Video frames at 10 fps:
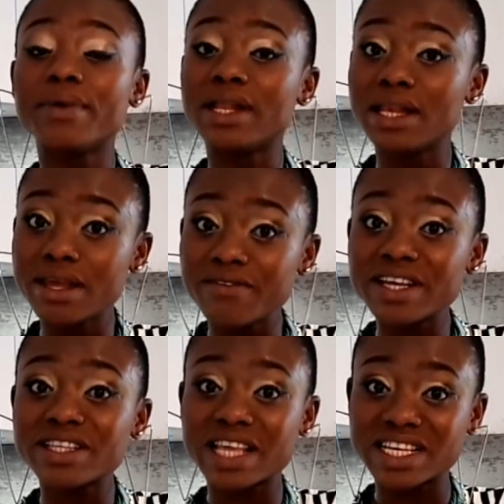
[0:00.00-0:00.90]
I'm a
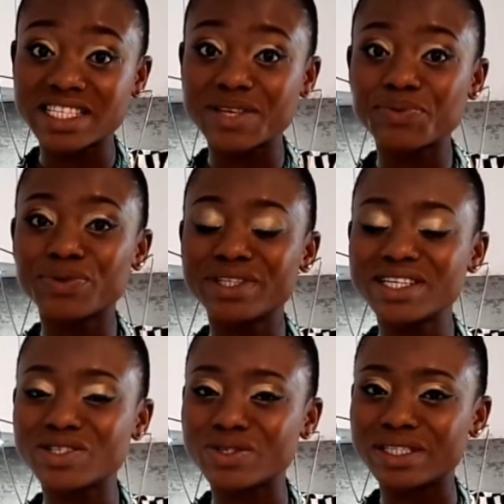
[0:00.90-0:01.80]
living
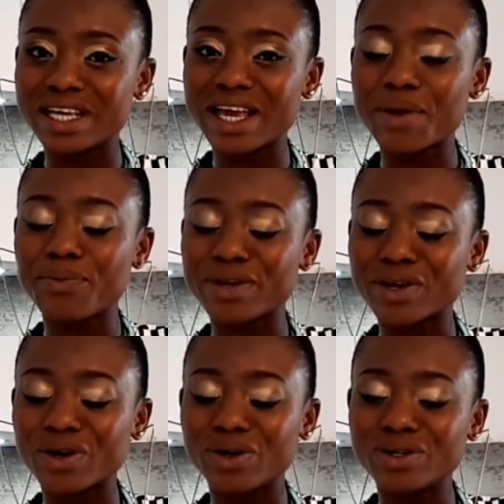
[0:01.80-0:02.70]
testimony today
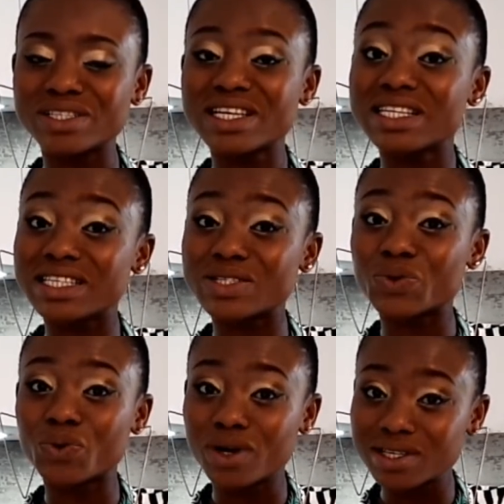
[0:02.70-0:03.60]
because it is
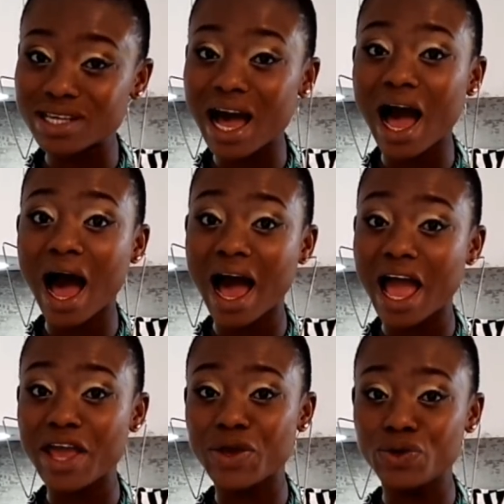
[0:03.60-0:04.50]
what
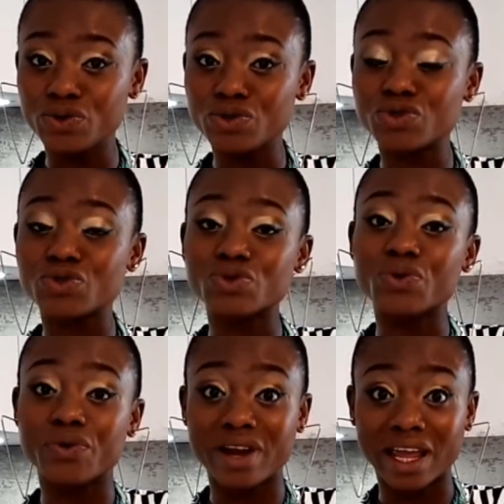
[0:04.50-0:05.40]
I use to
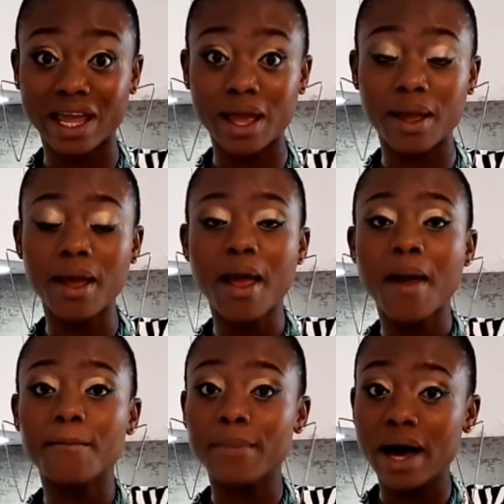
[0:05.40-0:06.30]
regain
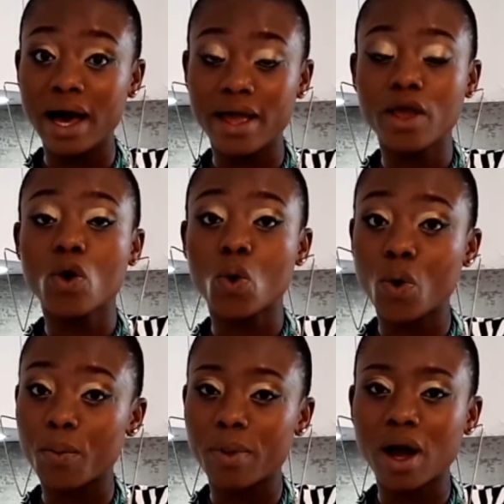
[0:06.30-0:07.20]
my
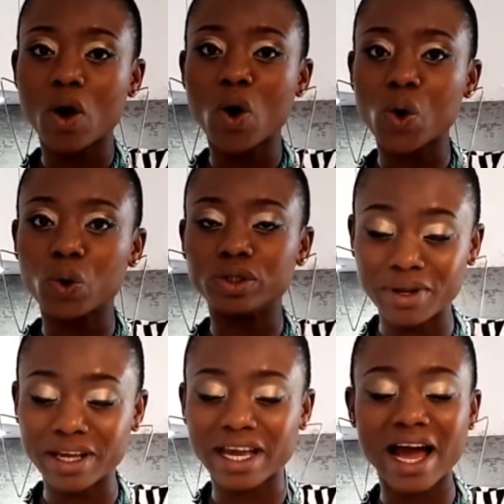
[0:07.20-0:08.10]
womanhood.
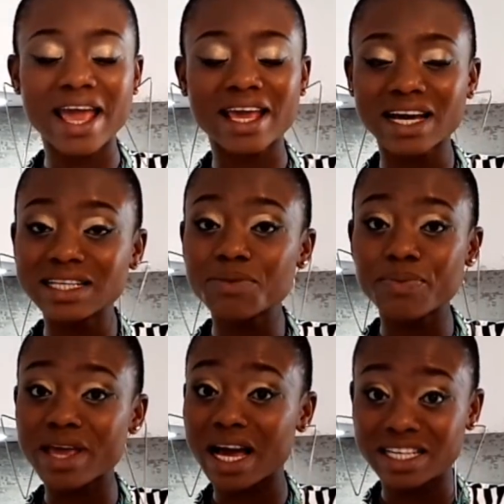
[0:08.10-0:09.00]
I can't
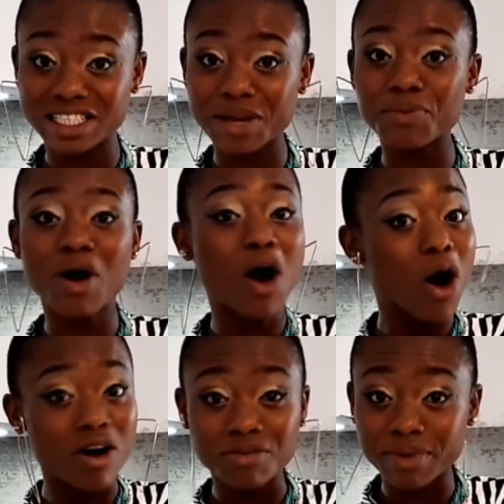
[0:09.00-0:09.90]
be ashamed
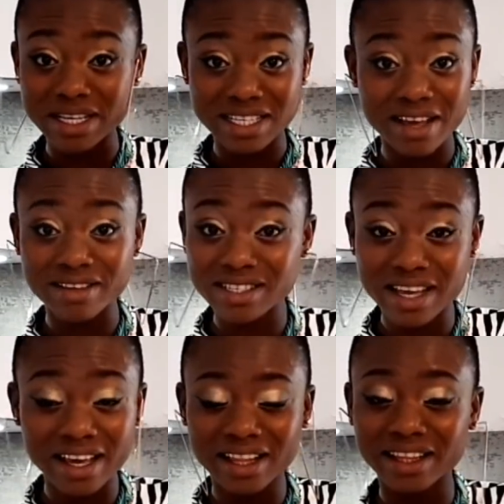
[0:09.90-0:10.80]
of myself
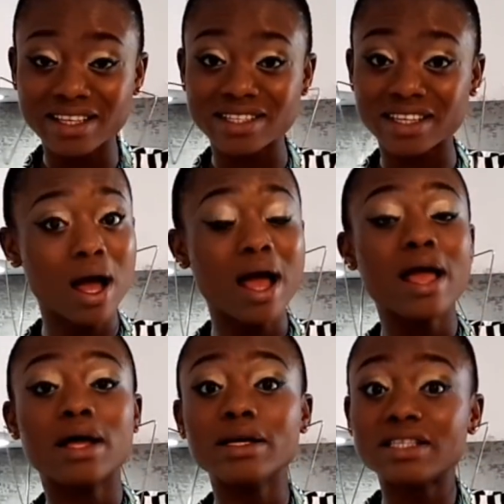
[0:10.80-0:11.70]
saying this thing.
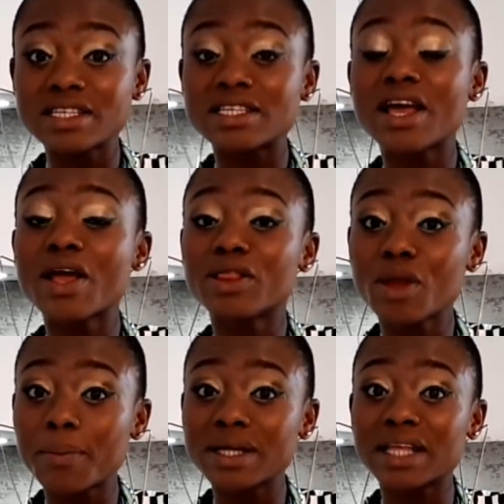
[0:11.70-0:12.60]
It is a
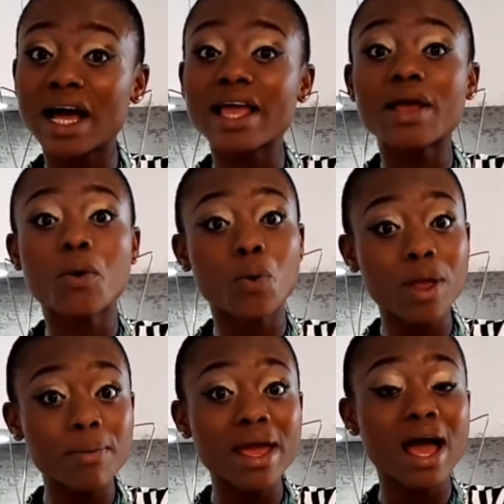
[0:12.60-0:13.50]
normal that
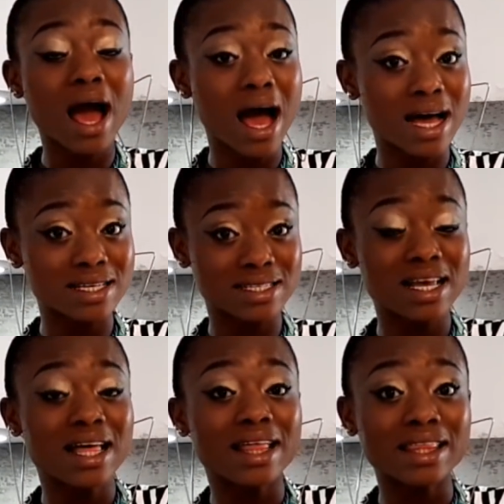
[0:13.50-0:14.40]
women has
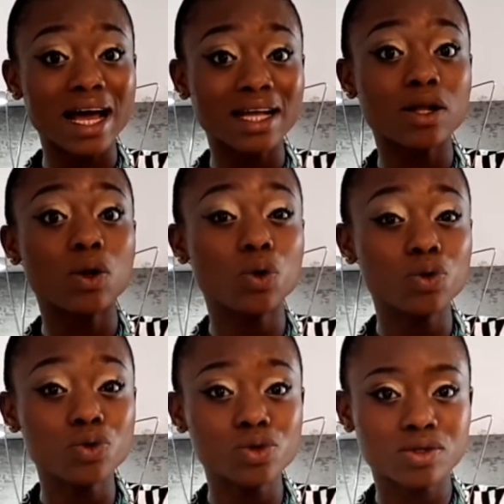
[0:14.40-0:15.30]
that
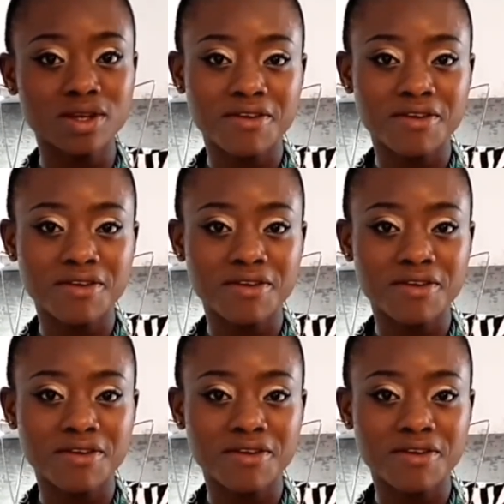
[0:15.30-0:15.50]
loose